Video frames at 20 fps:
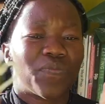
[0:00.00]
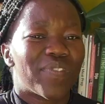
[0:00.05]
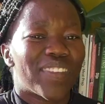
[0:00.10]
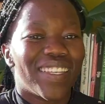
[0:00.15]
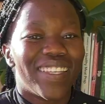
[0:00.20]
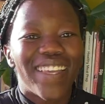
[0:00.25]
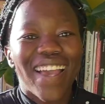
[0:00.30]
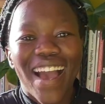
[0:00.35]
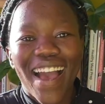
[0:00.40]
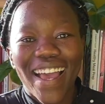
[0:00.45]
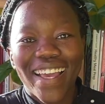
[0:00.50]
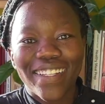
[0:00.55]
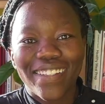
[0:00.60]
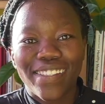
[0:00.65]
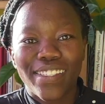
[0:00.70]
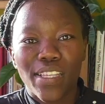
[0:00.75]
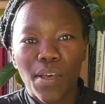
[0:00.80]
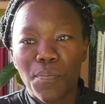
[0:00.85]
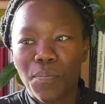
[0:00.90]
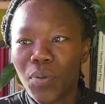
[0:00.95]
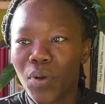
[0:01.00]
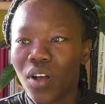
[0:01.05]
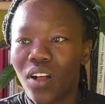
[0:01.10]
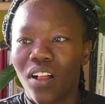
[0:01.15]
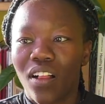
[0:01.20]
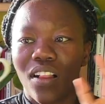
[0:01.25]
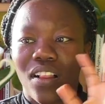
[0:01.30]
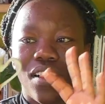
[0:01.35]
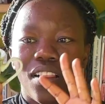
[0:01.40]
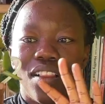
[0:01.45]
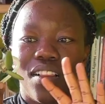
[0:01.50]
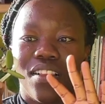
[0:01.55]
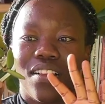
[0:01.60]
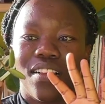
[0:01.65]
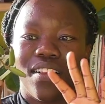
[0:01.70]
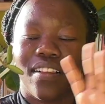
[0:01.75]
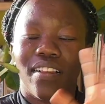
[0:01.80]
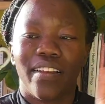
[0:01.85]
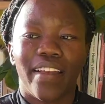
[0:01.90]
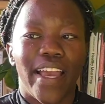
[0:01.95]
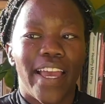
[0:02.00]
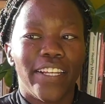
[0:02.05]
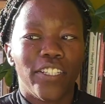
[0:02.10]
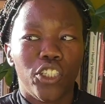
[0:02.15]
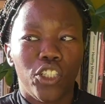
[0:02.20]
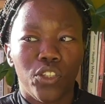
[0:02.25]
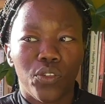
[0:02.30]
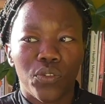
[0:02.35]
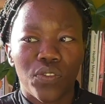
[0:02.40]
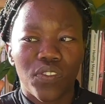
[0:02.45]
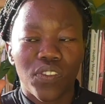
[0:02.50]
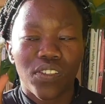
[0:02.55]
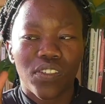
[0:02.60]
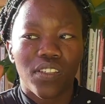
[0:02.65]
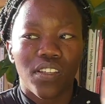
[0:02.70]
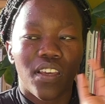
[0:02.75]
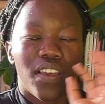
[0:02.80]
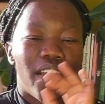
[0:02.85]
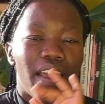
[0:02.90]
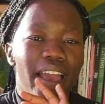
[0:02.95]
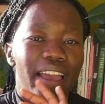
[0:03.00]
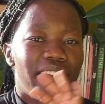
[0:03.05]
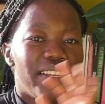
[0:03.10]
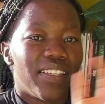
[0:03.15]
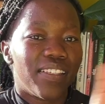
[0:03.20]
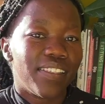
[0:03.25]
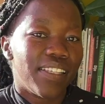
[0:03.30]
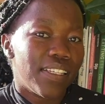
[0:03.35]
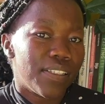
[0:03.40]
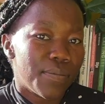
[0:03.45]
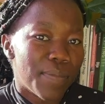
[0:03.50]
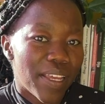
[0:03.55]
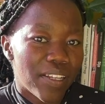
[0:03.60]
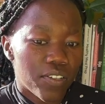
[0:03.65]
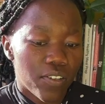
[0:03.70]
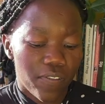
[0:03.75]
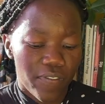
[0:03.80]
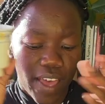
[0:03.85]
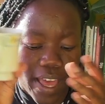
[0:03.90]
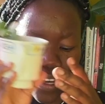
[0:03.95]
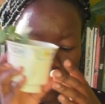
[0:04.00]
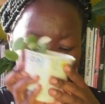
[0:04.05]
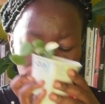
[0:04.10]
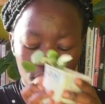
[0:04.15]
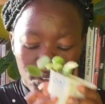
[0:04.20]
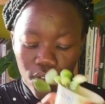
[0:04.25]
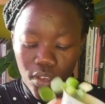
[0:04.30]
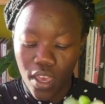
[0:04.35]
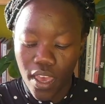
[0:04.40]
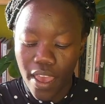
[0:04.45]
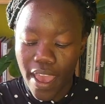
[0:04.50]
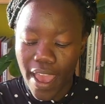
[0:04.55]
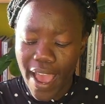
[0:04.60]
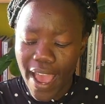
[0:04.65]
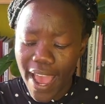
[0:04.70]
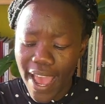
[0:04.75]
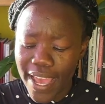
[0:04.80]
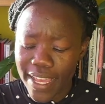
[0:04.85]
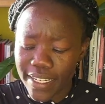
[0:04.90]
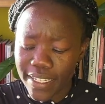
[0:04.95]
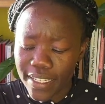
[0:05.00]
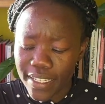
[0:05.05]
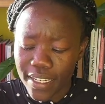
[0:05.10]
yeah, it's simple and cute and has sentimental value. And